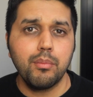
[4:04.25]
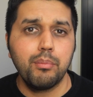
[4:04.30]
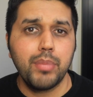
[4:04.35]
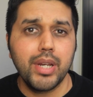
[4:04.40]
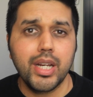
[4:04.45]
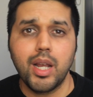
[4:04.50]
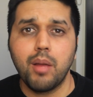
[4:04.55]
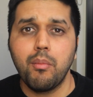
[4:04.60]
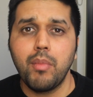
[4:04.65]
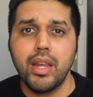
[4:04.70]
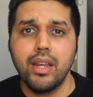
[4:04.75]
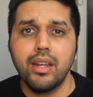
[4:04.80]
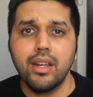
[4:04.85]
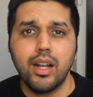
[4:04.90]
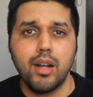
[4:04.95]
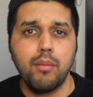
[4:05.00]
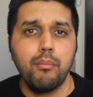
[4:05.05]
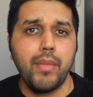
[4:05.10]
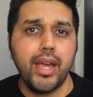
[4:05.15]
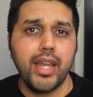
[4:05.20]
becoming
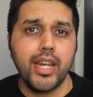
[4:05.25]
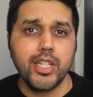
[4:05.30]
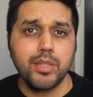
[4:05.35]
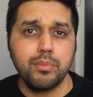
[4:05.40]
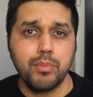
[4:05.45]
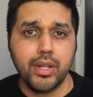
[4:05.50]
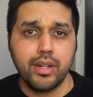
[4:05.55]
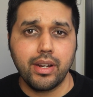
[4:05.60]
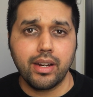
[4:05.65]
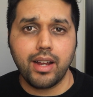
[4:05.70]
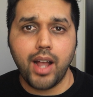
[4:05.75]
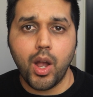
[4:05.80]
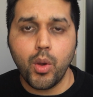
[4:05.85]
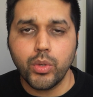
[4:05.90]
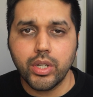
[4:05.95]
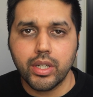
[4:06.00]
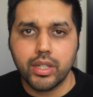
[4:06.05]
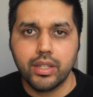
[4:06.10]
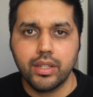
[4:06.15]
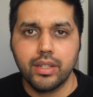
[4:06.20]
a management
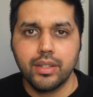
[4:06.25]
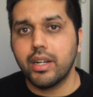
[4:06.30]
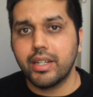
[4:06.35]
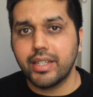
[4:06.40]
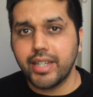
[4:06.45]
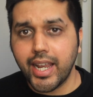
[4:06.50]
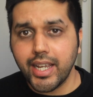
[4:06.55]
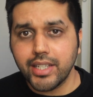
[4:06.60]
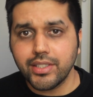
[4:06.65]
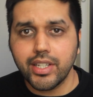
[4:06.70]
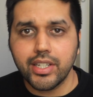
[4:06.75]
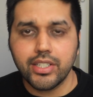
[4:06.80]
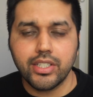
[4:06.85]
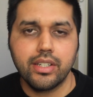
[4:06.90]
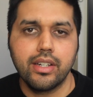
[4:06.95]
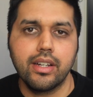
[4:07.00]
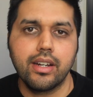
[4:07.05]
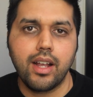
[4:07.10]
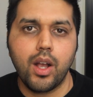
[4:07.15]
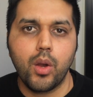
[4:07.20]
accountant, a
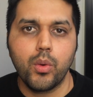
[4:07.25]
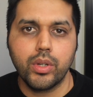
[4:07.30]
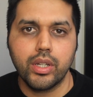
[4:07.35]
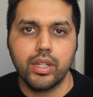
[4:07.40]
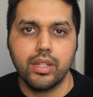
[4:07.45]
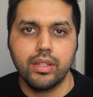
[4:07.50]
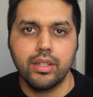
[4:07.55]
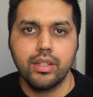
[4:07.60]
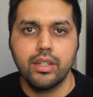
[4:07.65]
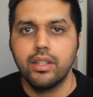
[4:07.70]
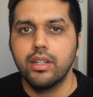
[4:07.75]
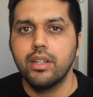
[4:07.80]
taxation accountant,